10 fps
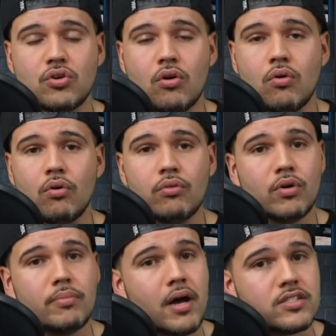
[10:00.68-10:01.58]
saw all the more
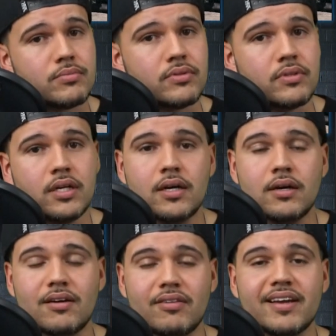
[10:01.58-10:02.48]
possible.
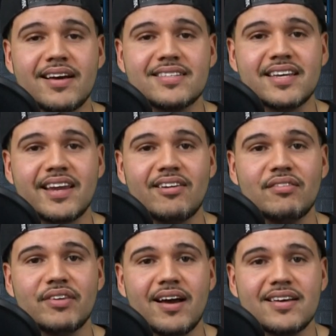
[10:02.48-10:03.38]
All right, guys, take care. Love
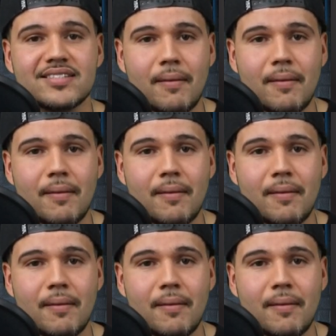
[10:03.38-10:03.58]
you guys.